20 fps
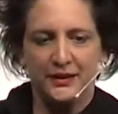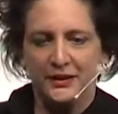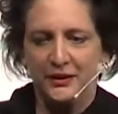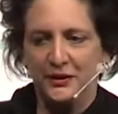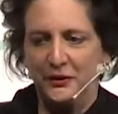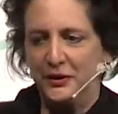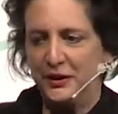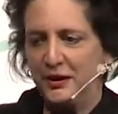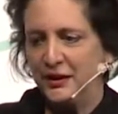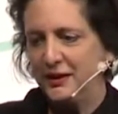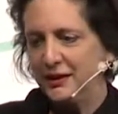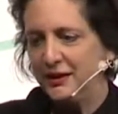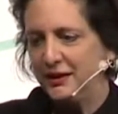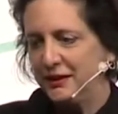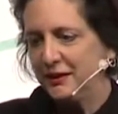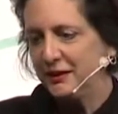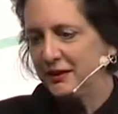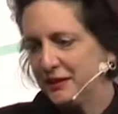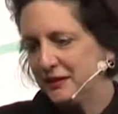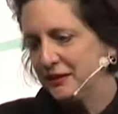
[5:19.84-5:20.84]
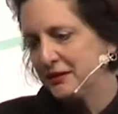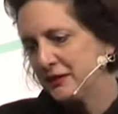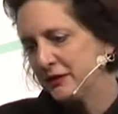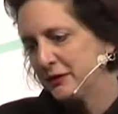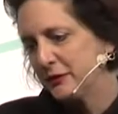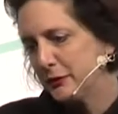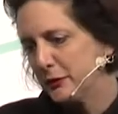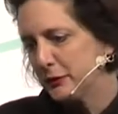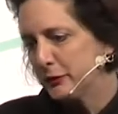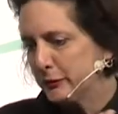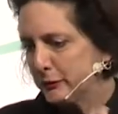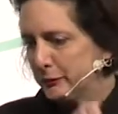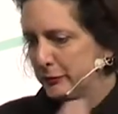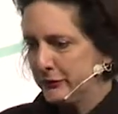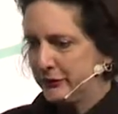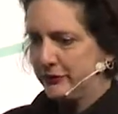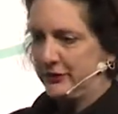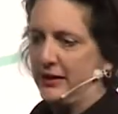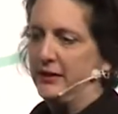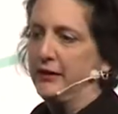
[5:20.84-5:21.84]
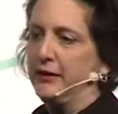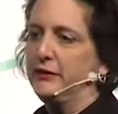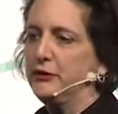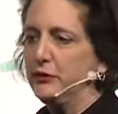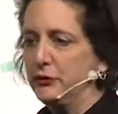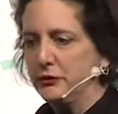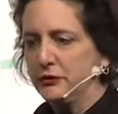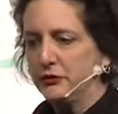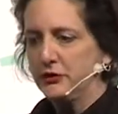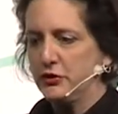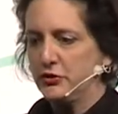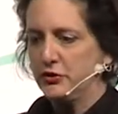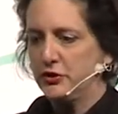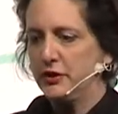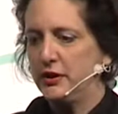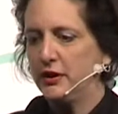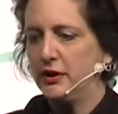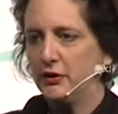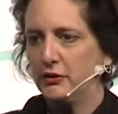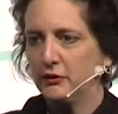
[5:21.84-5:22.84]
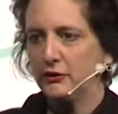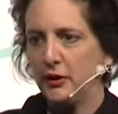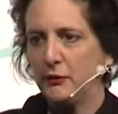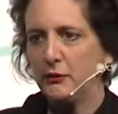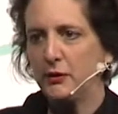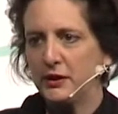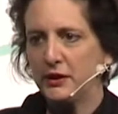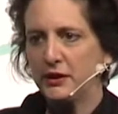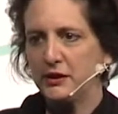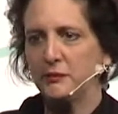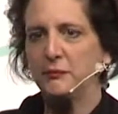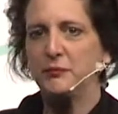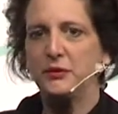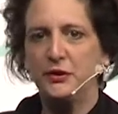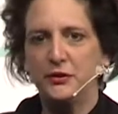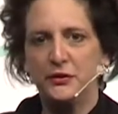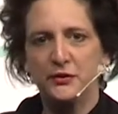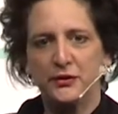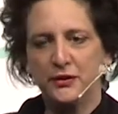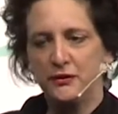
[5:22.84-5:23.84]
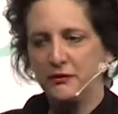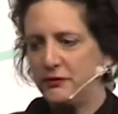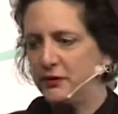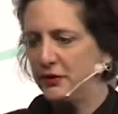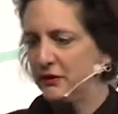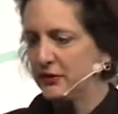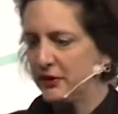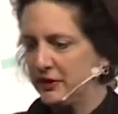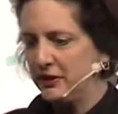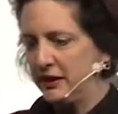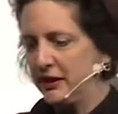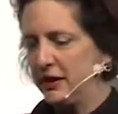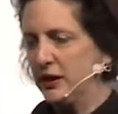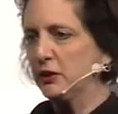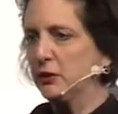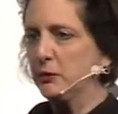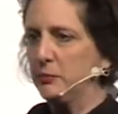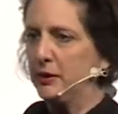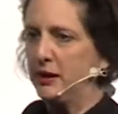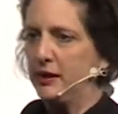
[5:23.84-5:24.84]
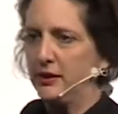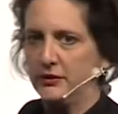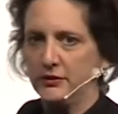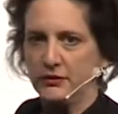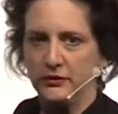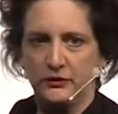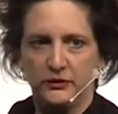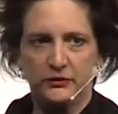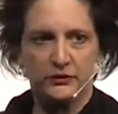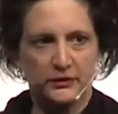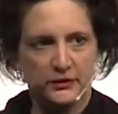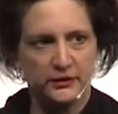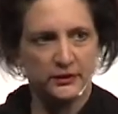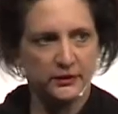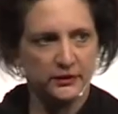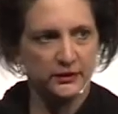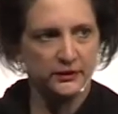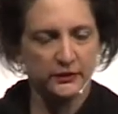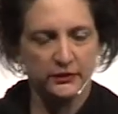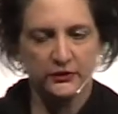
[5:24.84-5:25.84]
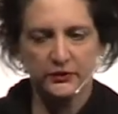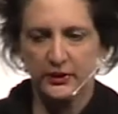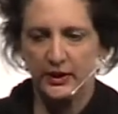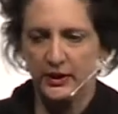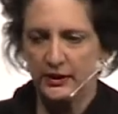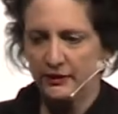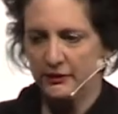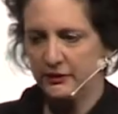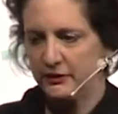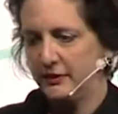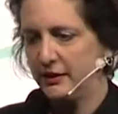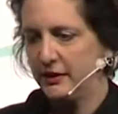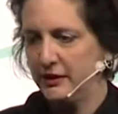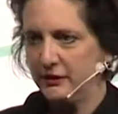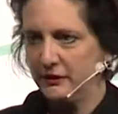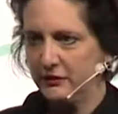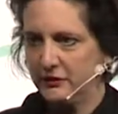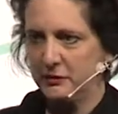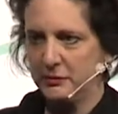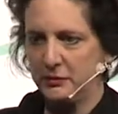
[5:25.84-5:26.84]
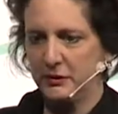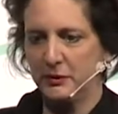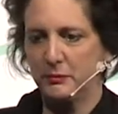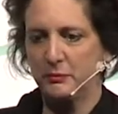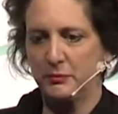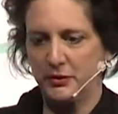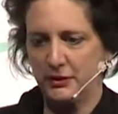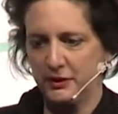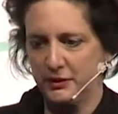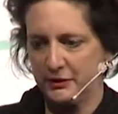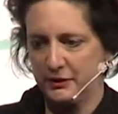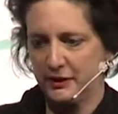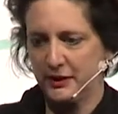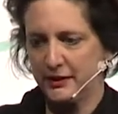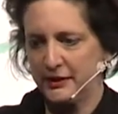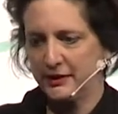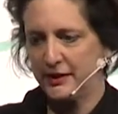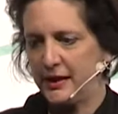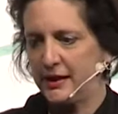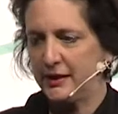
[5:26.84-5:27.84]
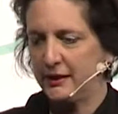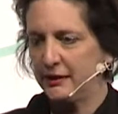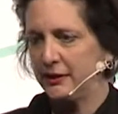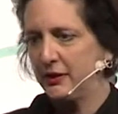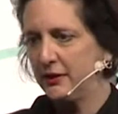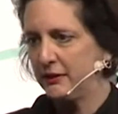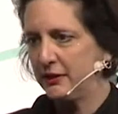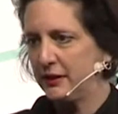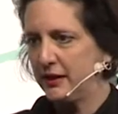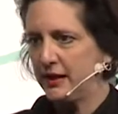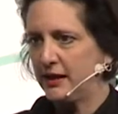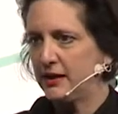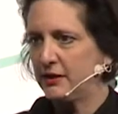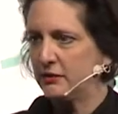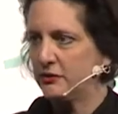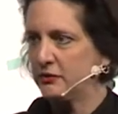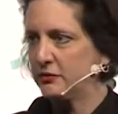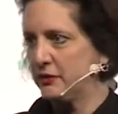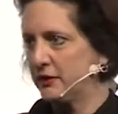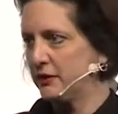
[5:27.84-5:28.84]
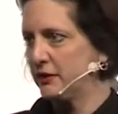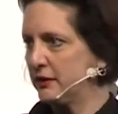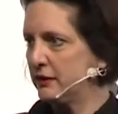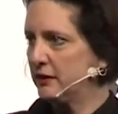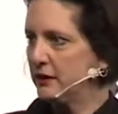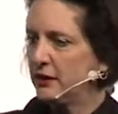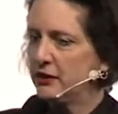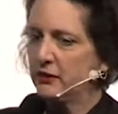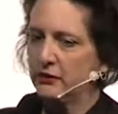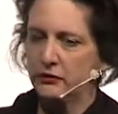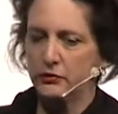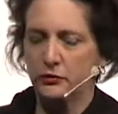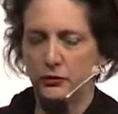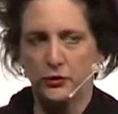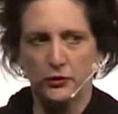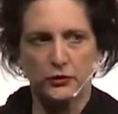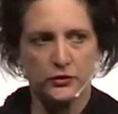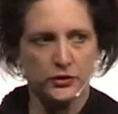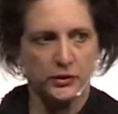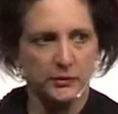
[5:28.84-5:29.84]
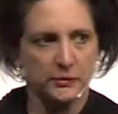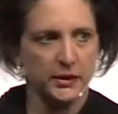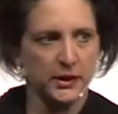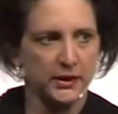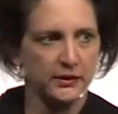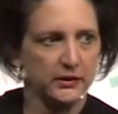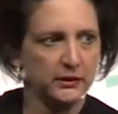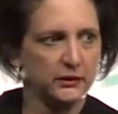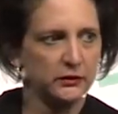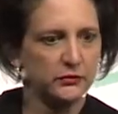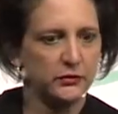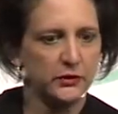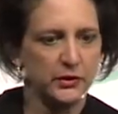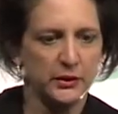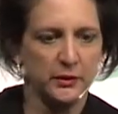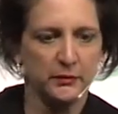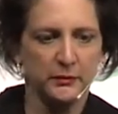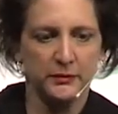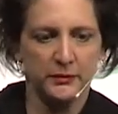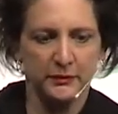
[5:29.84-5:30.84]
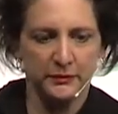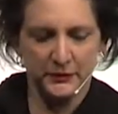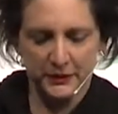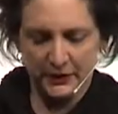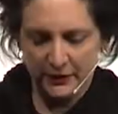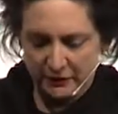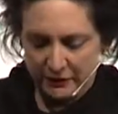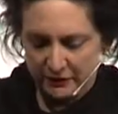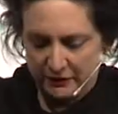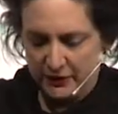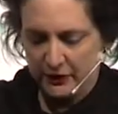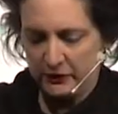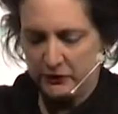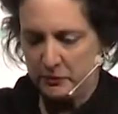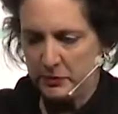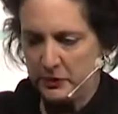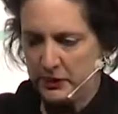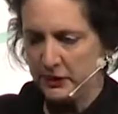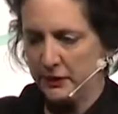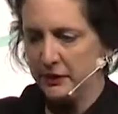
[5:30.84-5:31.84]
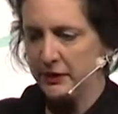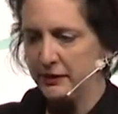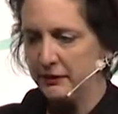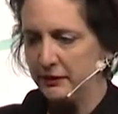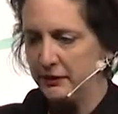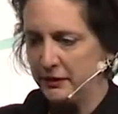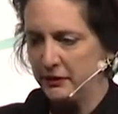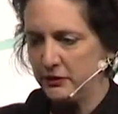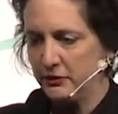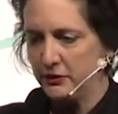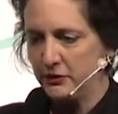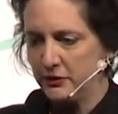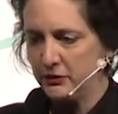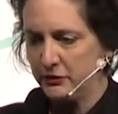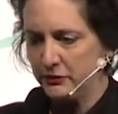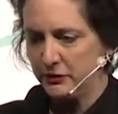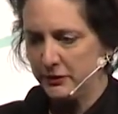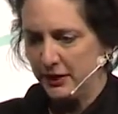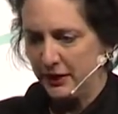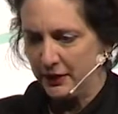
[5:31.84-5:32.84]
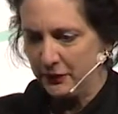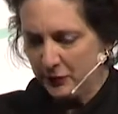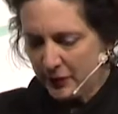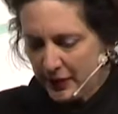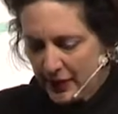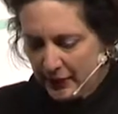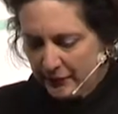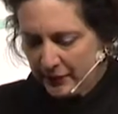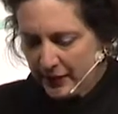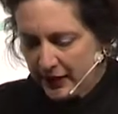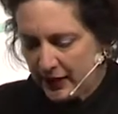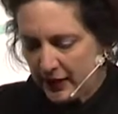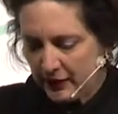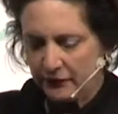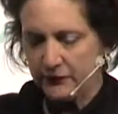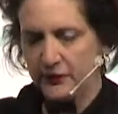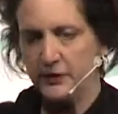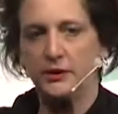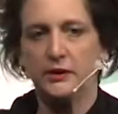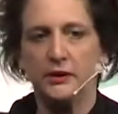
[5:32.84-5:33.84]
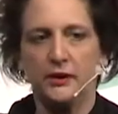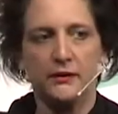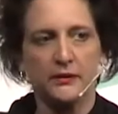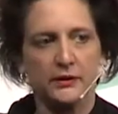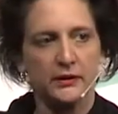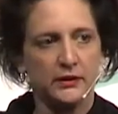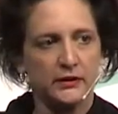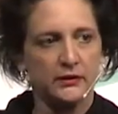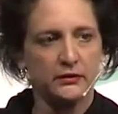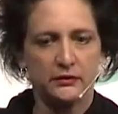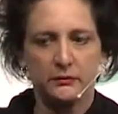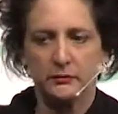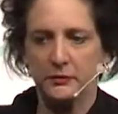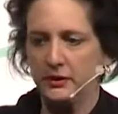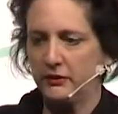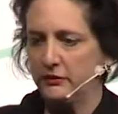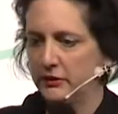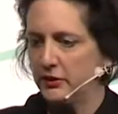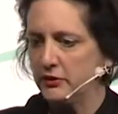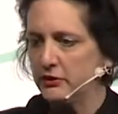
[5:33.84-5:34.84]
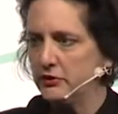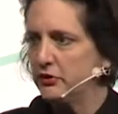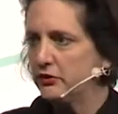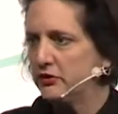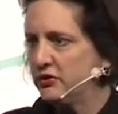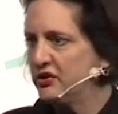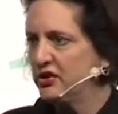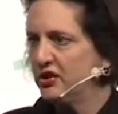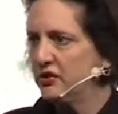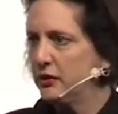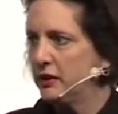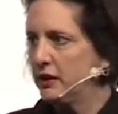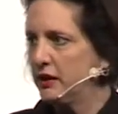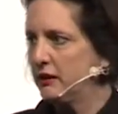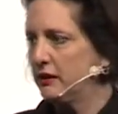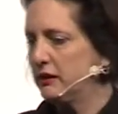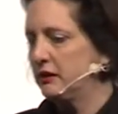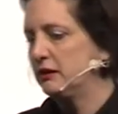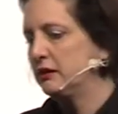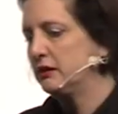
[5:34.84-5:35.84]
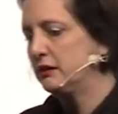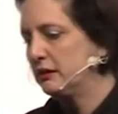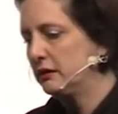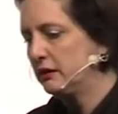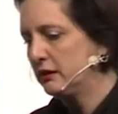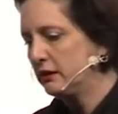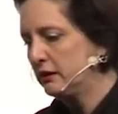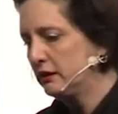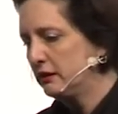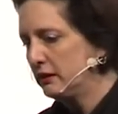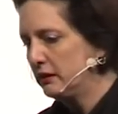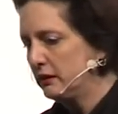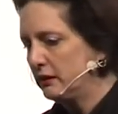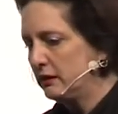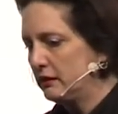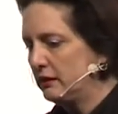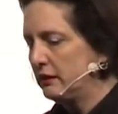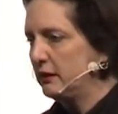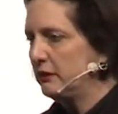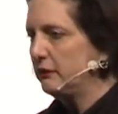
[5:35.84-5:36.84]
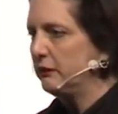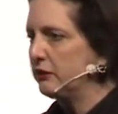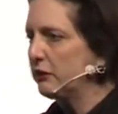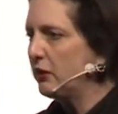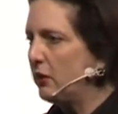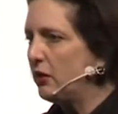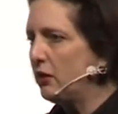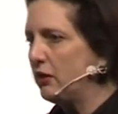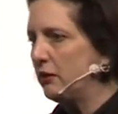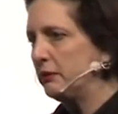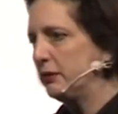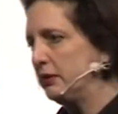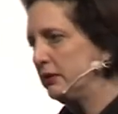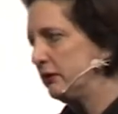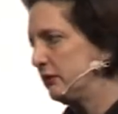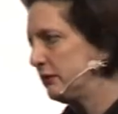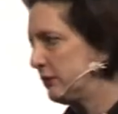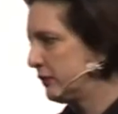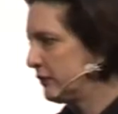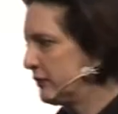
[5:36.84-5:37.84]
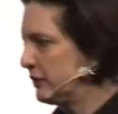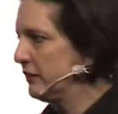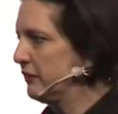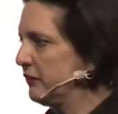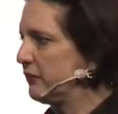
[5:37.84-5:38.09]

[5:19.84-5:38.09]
you know, he said to his engineers, I want a computer that fits on the yellow pages. States that used to be a book that had all the ads for the stores you can buy things from. And it's this big, and the engineers were like, "Well, We can't fit it on this. But he said, just do it. He was always just